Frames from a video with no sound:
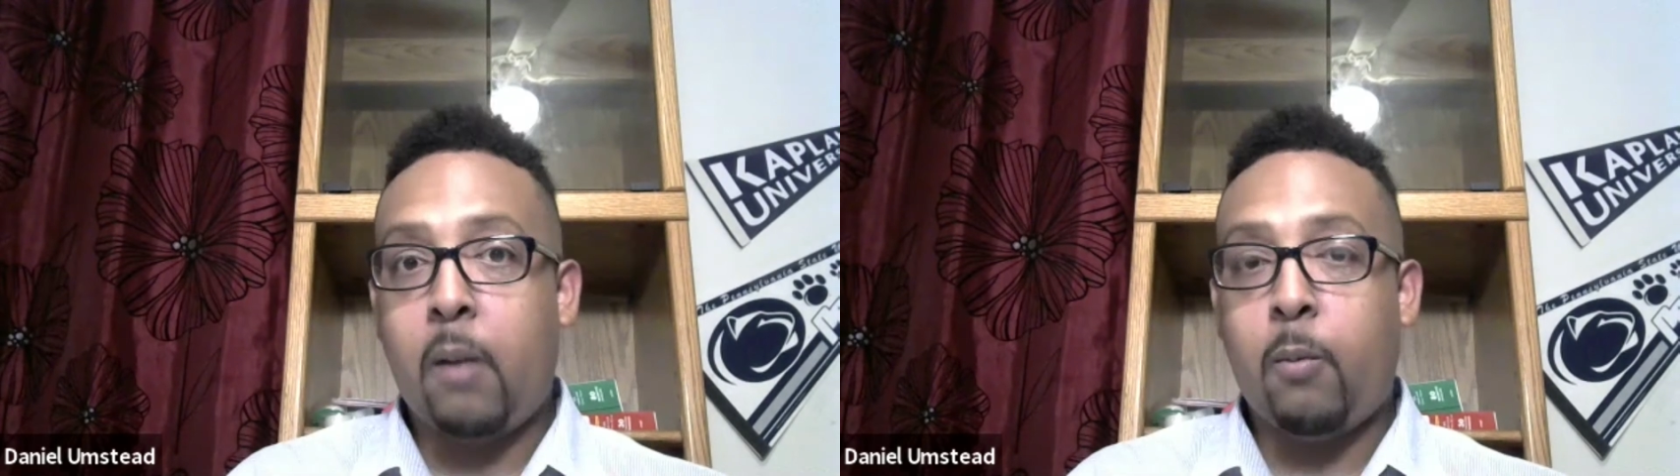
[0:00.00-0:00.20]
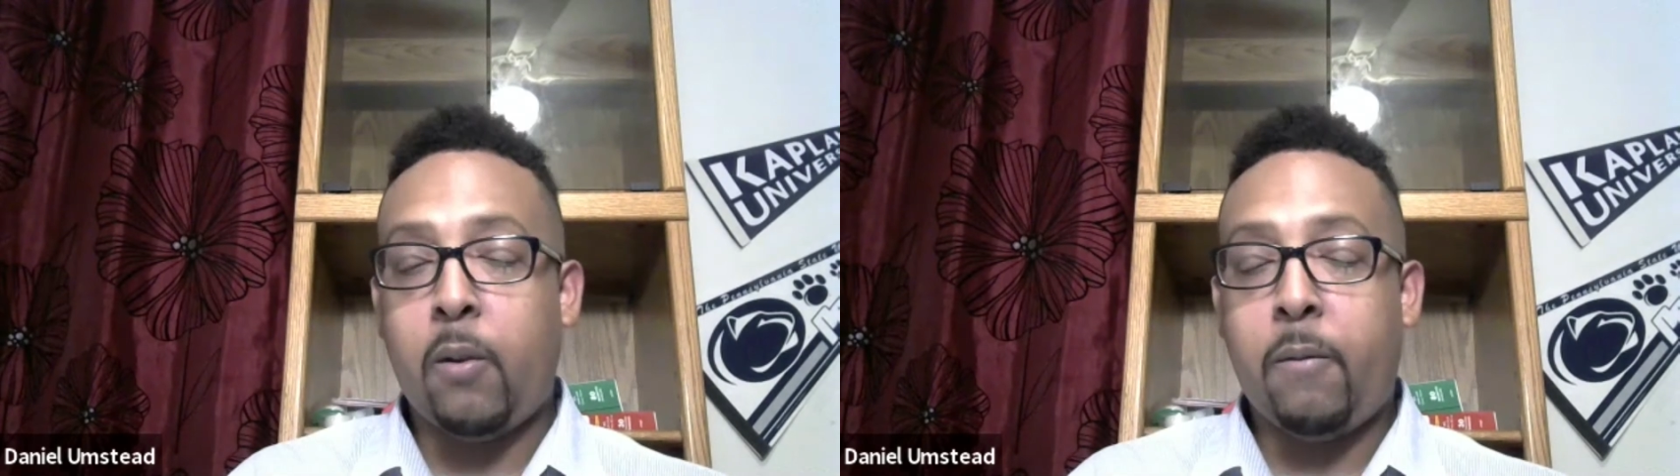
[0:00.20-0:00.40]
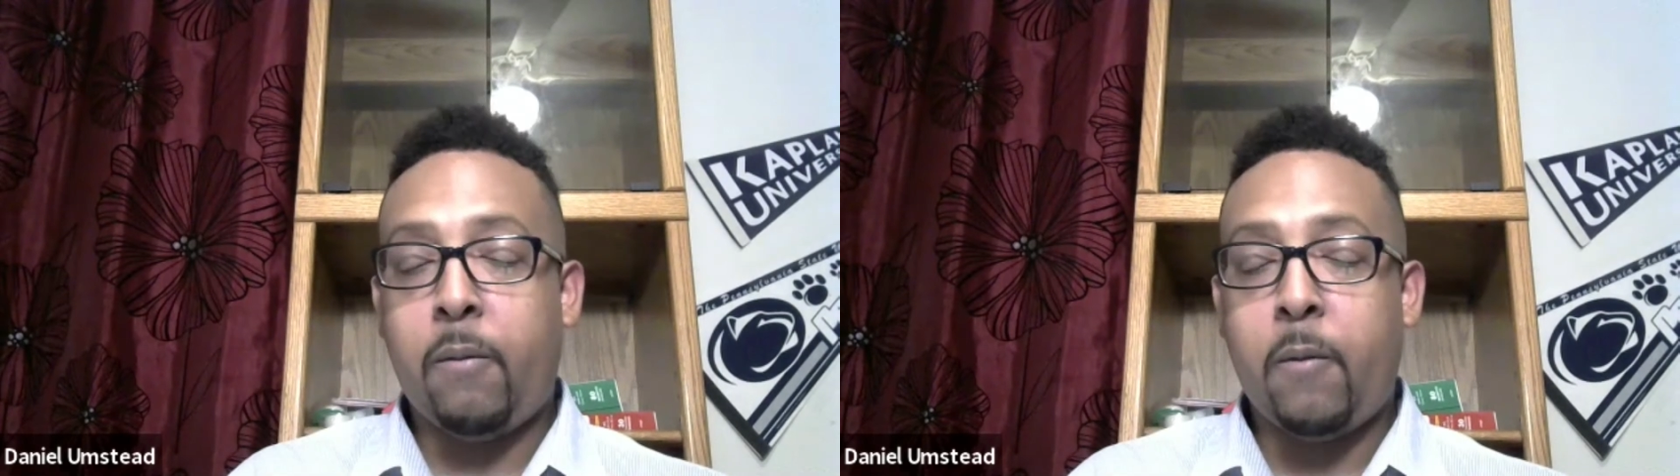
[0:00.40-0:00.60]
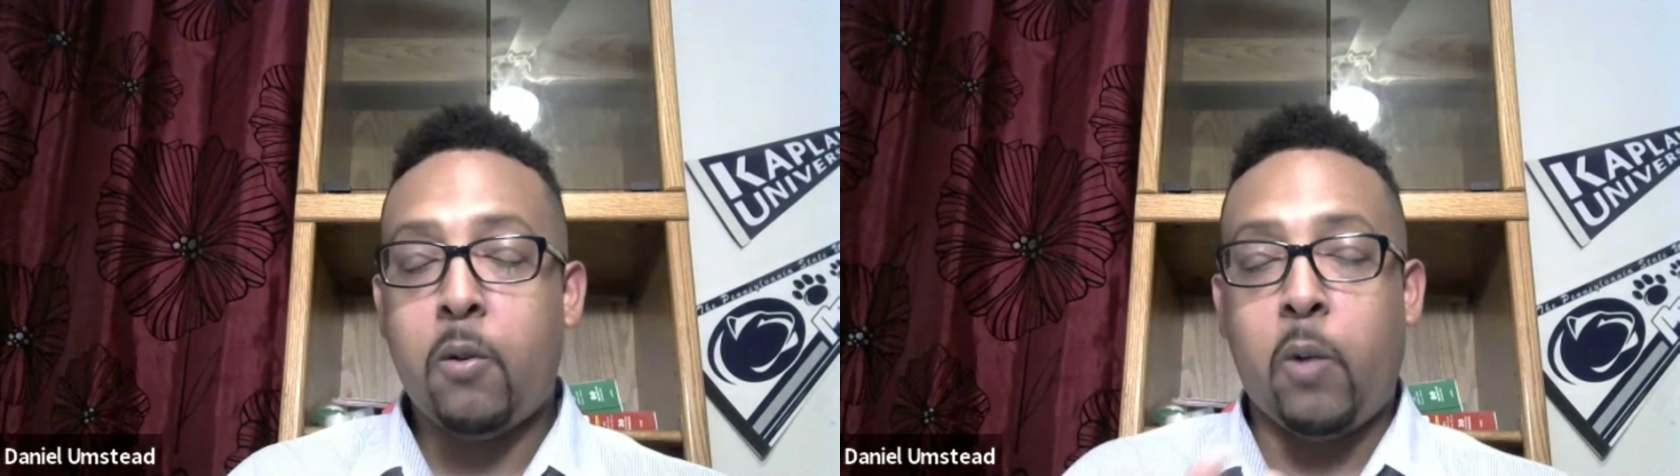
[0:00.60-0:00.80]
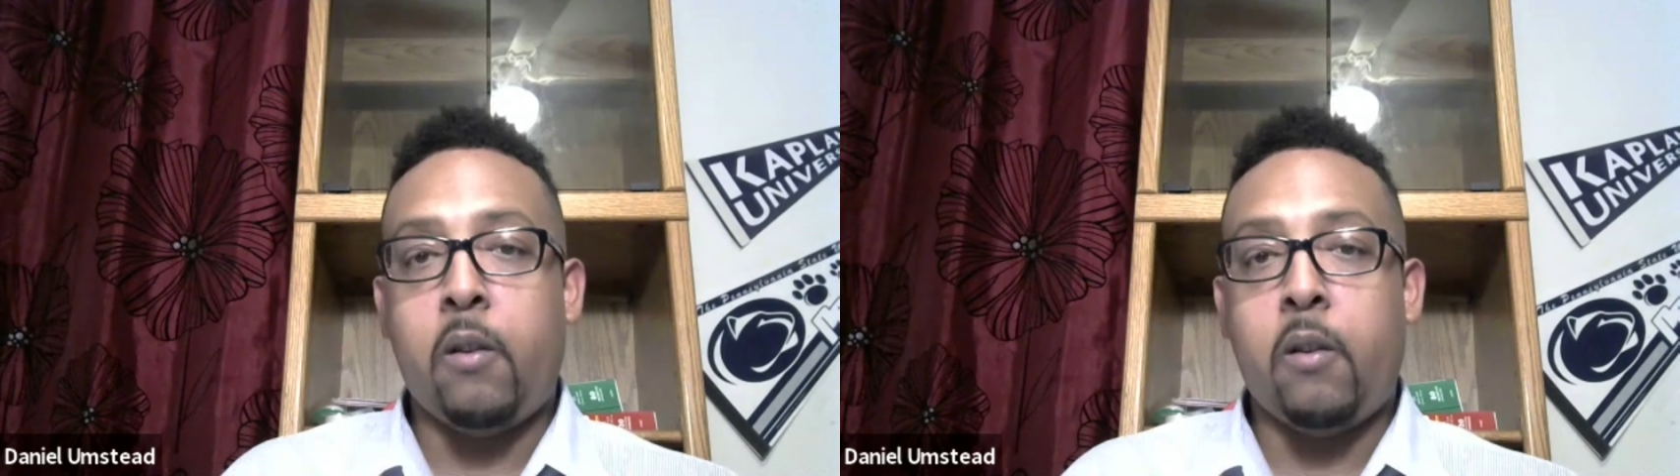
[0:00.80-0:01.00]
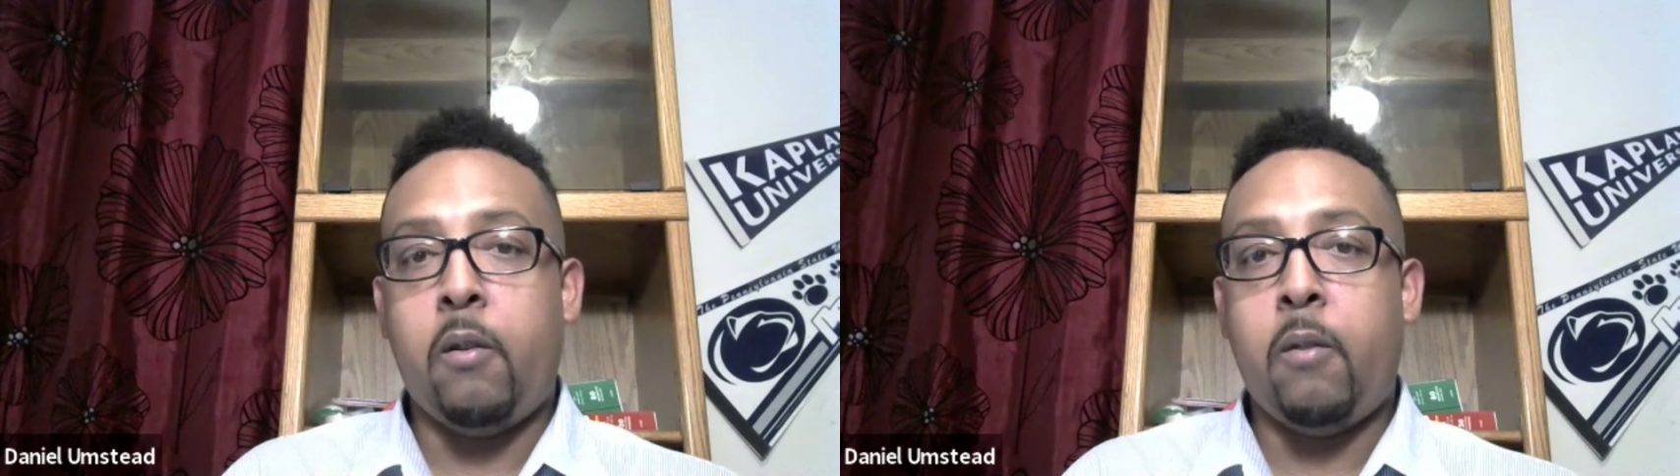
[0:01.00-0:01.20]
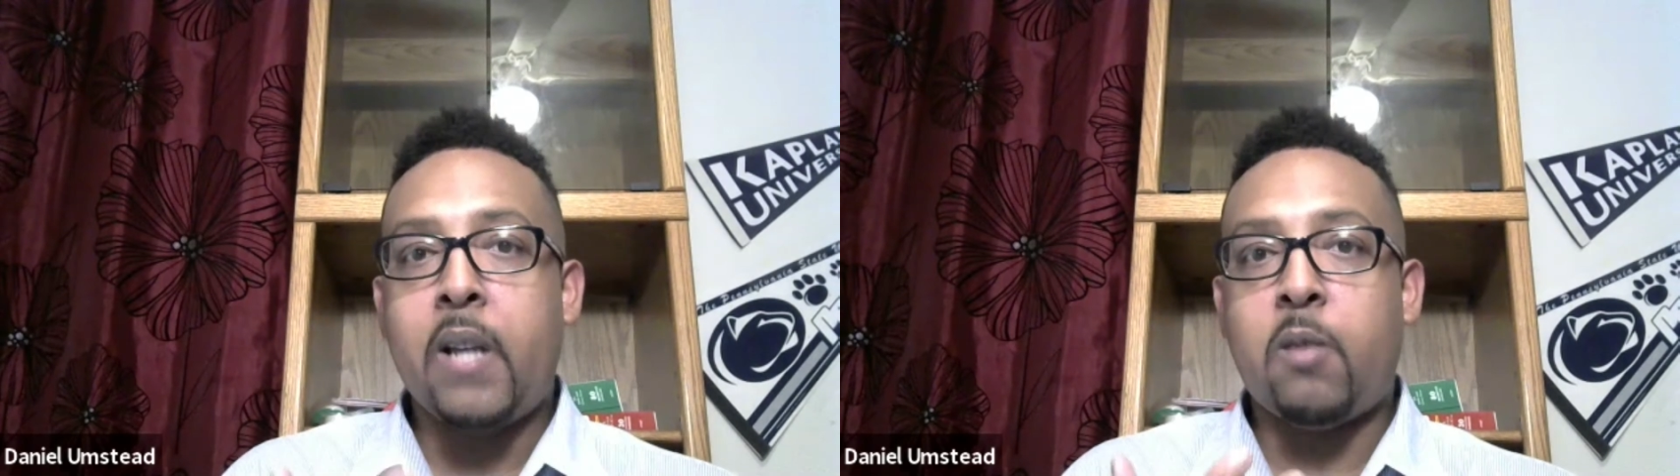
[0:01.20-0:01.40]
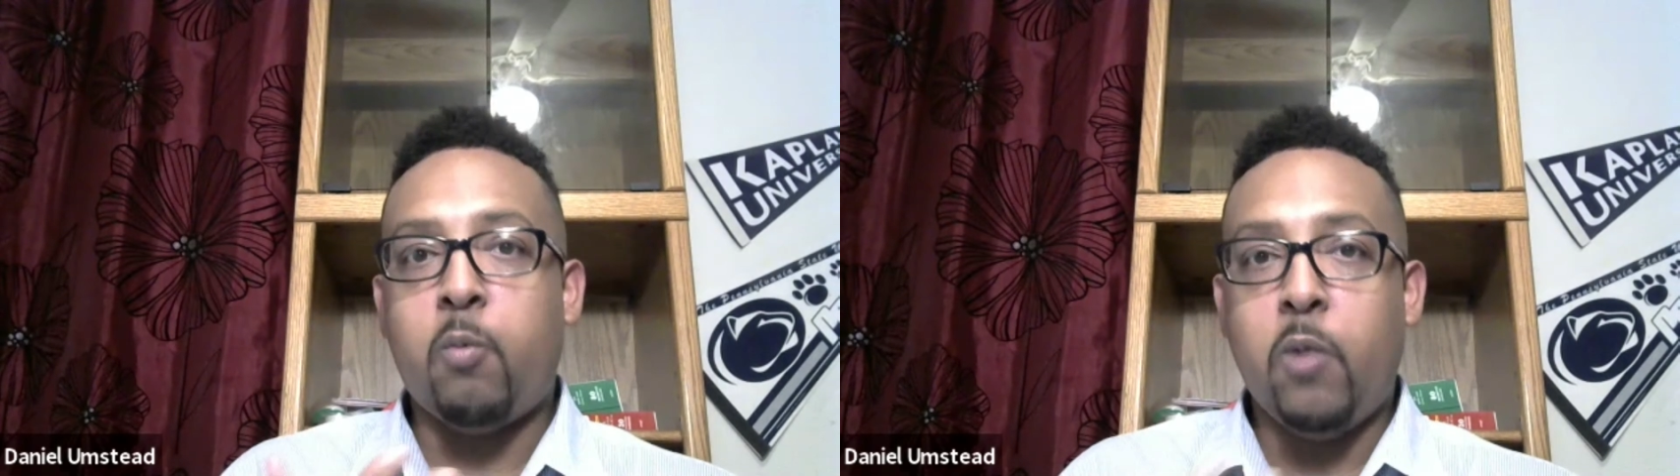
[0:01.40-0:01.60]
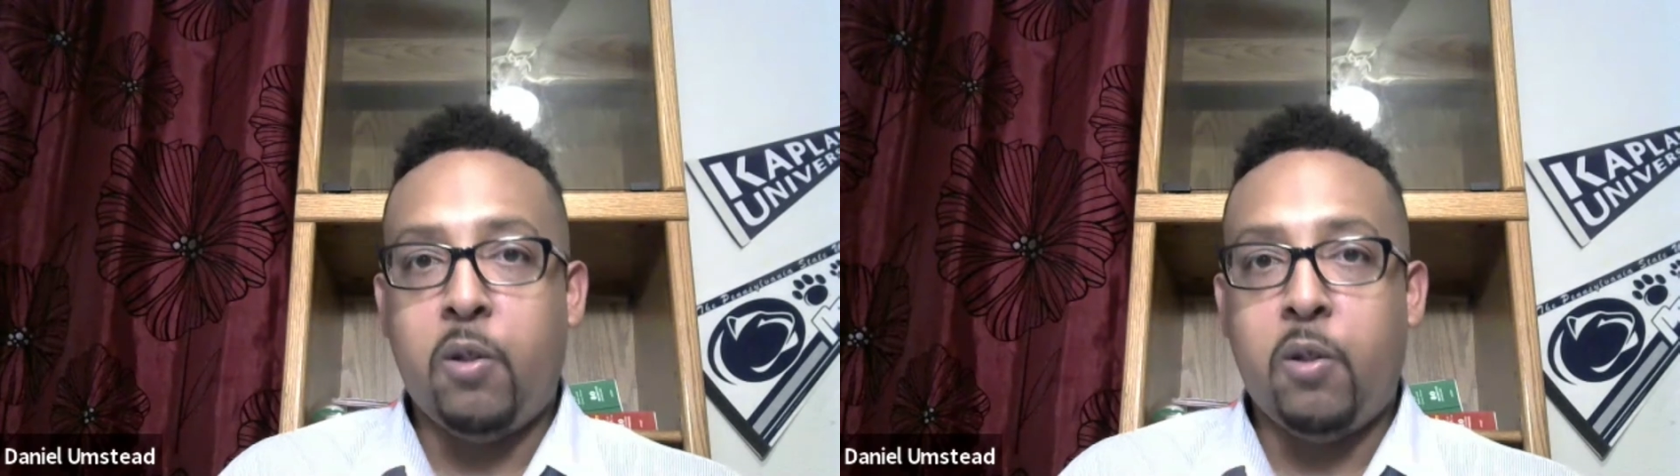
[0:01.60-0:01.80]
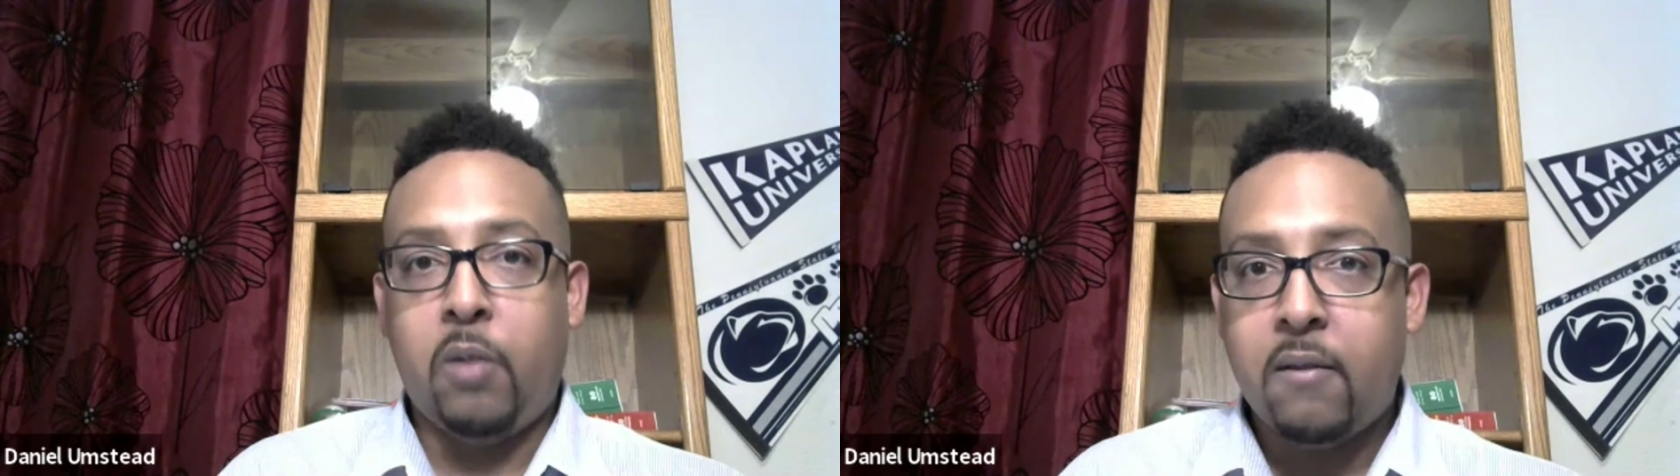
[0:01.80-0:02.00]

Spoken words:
advice would you give to somebody